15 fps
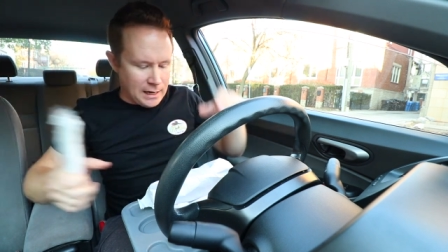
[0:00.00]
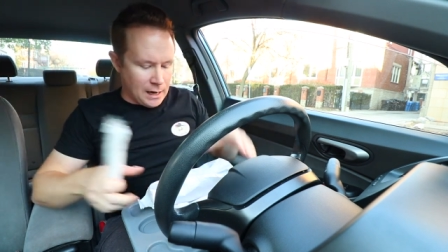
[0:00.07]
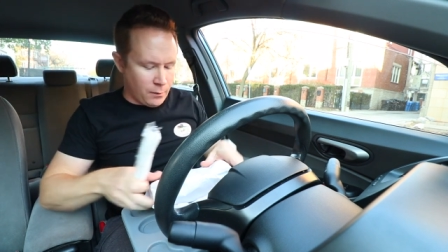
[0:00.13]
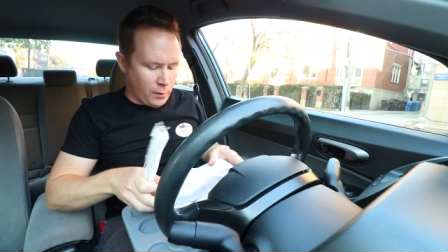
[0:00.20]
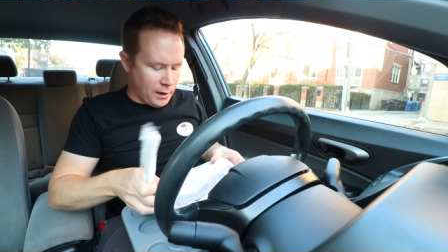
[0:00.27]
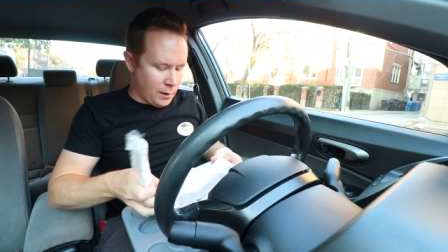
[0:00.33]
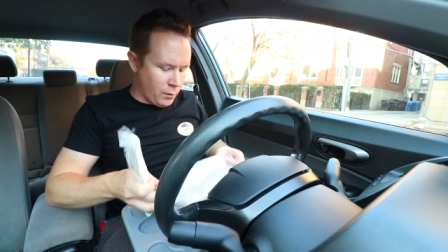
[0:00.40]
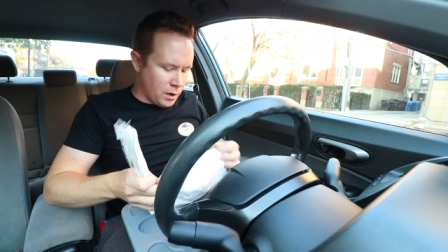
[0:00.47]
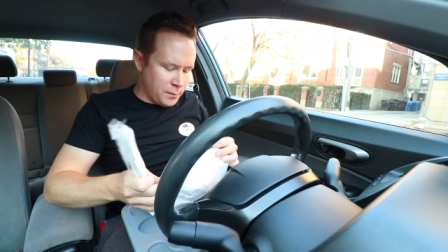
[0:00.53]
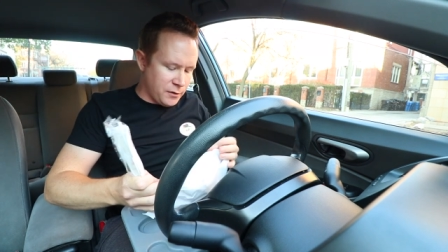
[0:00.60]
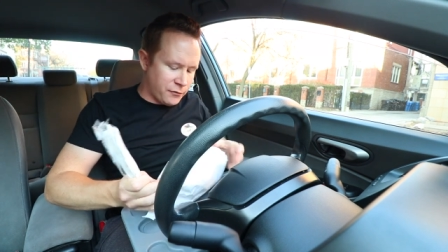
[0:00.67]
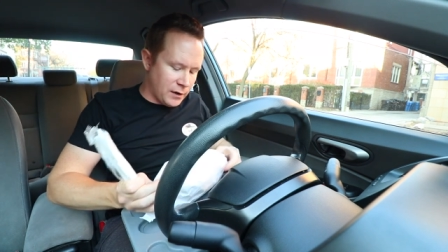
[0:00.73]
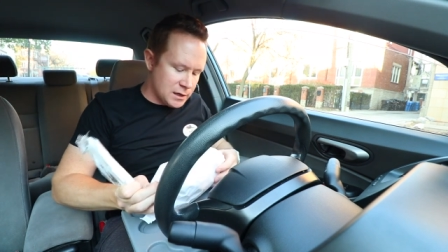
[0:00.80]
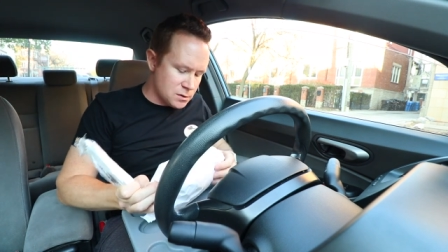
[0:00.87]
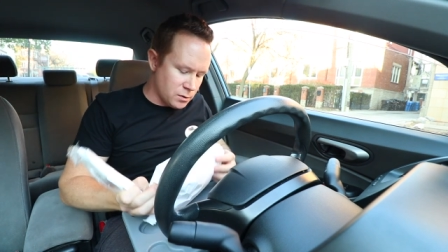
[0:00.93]
I, I want to be
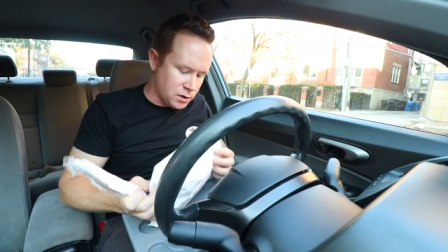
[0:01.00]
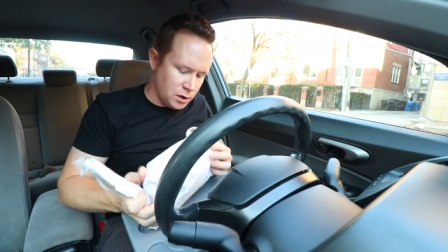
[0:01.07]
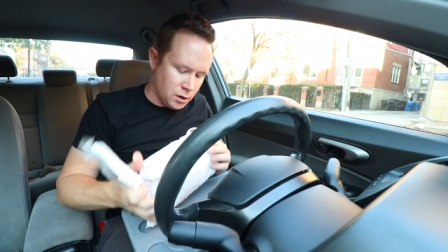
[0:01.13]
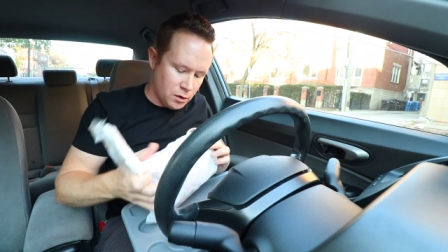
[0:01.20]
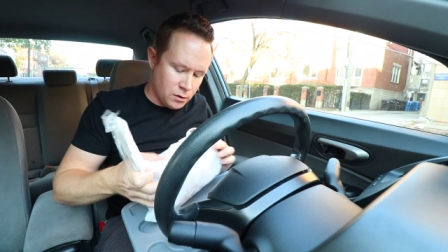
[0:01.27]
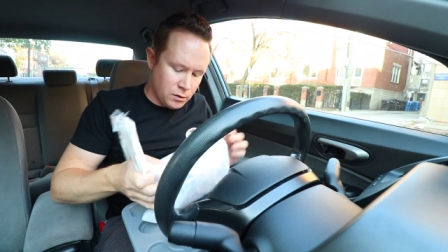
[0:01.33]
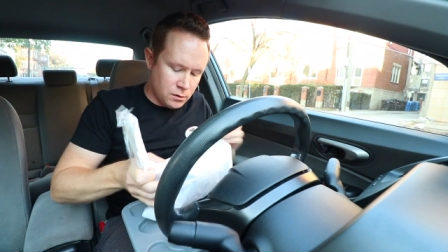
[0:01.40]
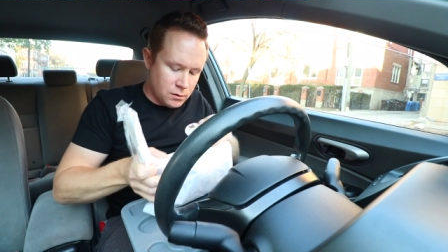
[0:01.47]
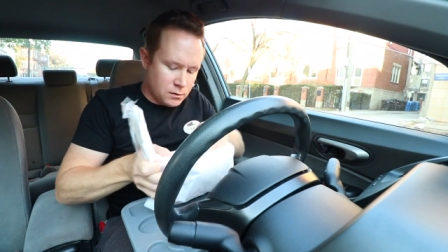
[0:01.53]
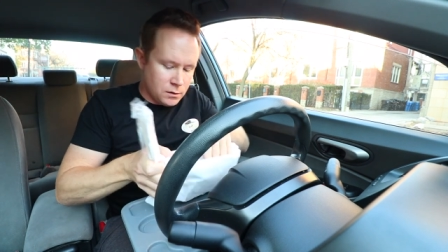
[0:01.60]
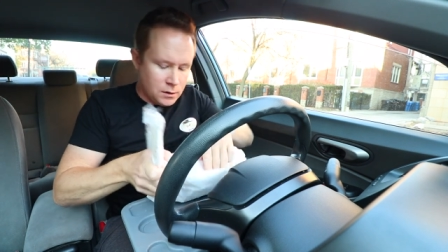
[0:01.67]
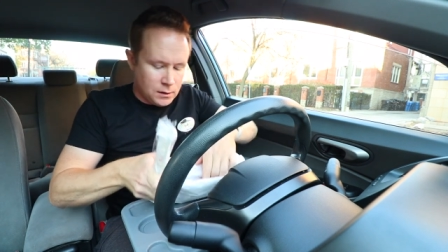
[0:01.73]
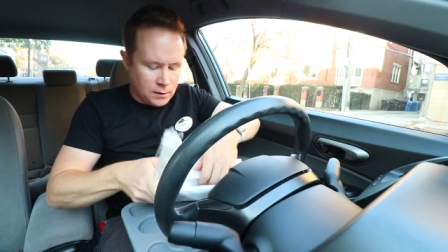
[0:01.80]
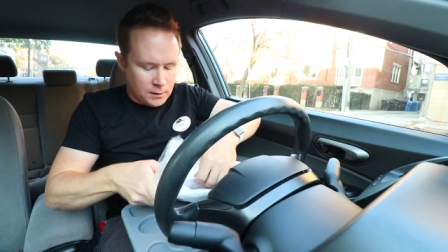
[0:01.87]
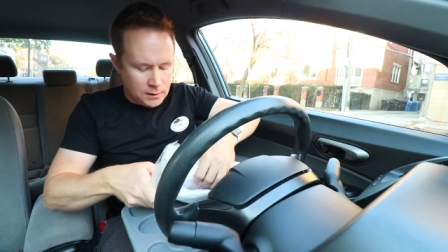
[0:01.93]
friends with you.
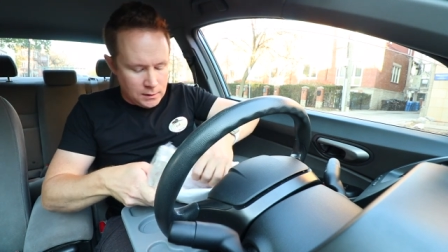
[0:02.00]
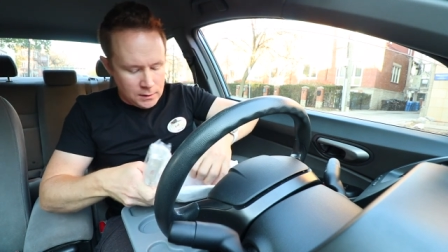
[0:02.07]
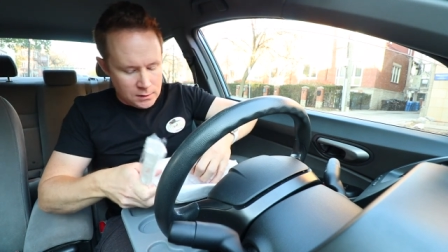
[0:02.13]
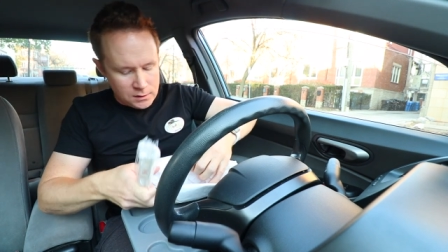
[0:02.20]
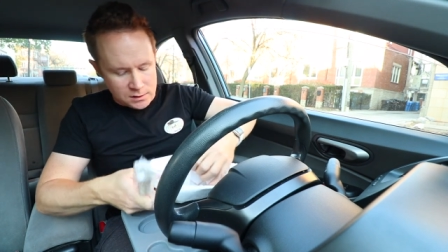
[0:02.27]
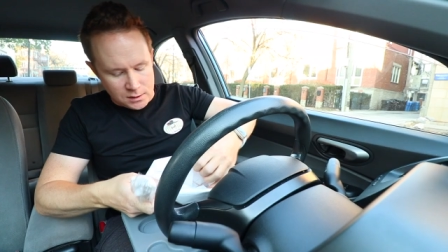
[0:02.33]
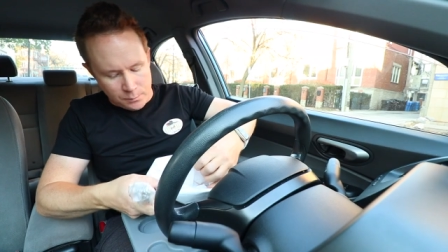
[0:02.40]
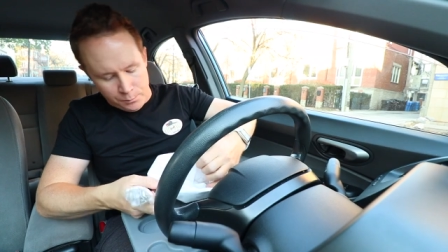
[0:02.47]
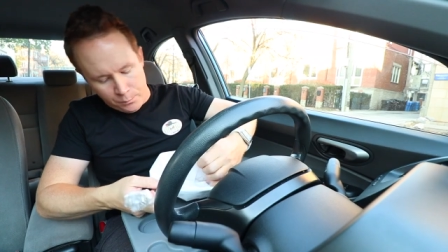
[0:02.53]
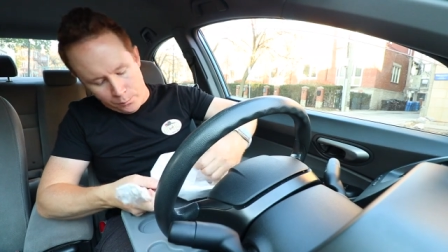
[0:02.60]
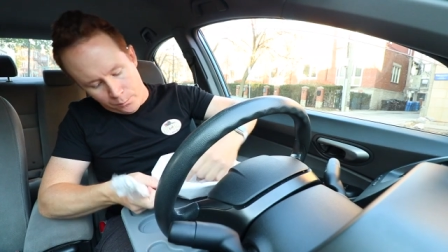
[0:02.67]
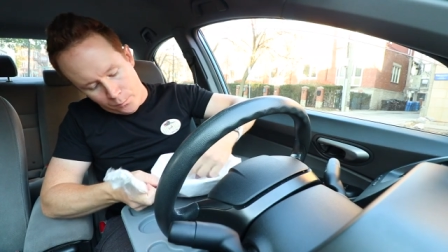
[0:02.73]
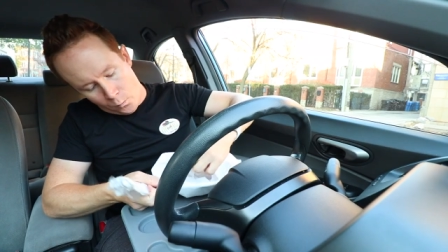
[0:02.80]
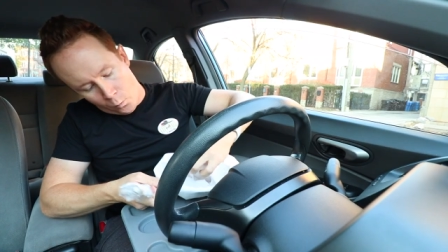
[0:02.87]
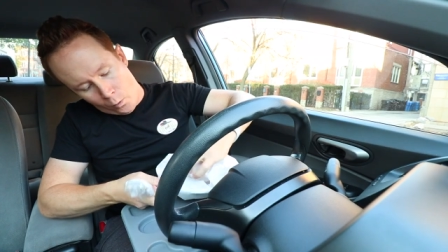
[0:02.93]
The
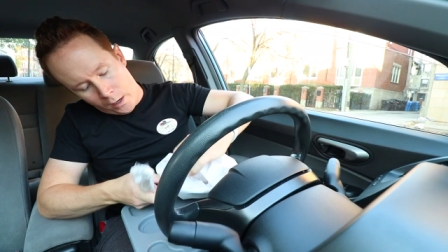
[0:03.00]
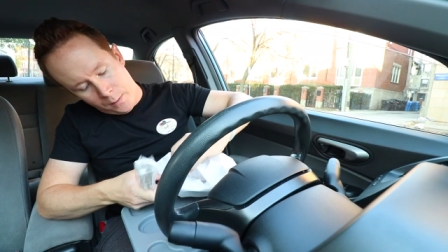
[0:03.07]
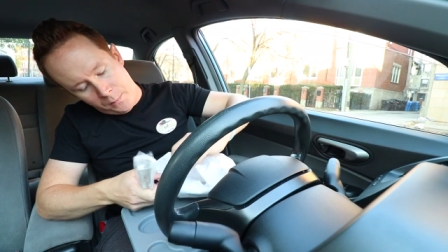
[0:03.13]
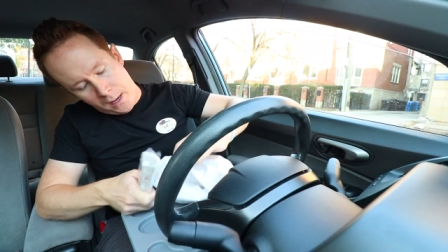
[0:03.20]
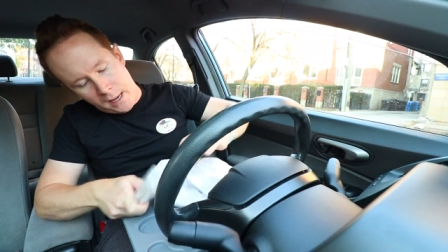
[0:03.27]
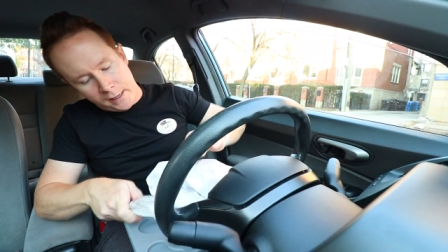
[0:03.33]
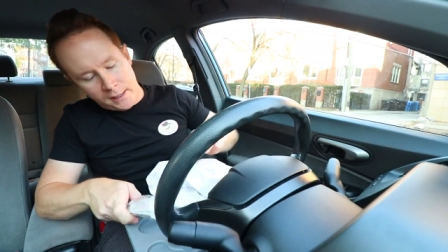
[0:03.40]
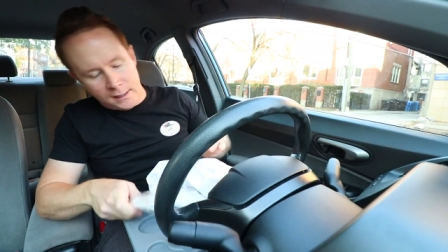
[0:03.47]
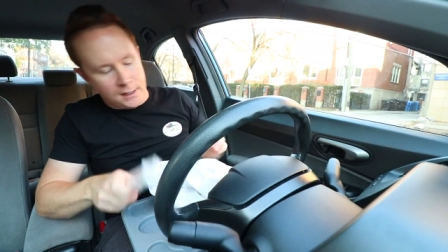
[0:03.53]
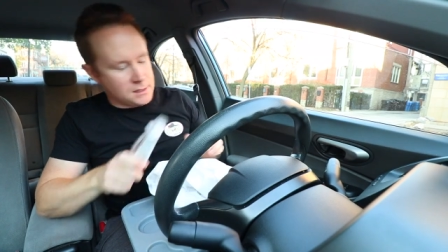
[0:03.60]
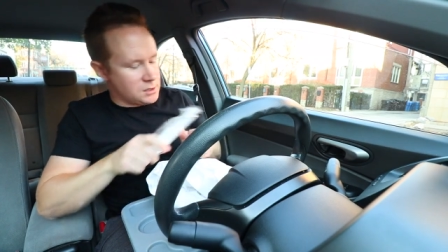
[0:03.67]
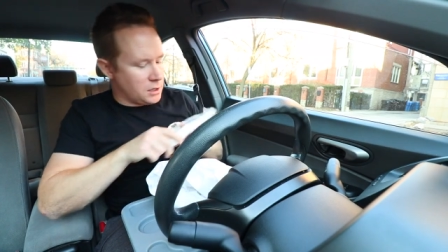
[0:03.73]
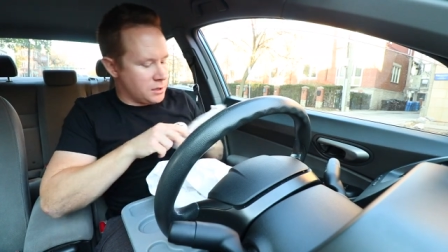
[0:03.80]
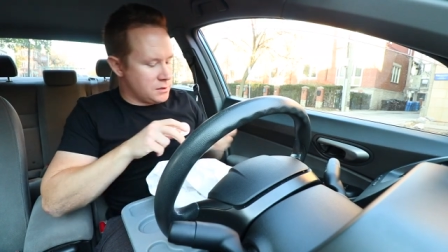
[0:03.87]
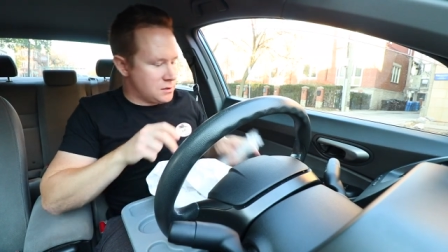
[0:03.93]
white bag of
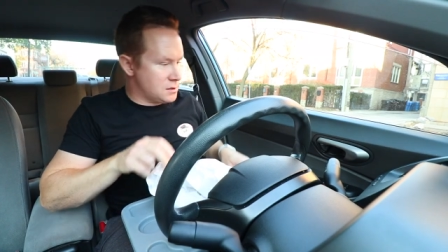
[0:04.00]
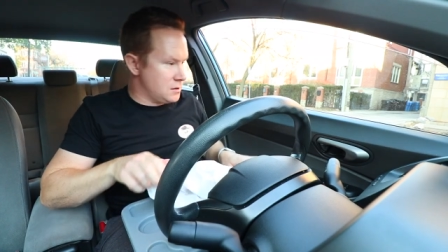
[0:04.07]
gizzards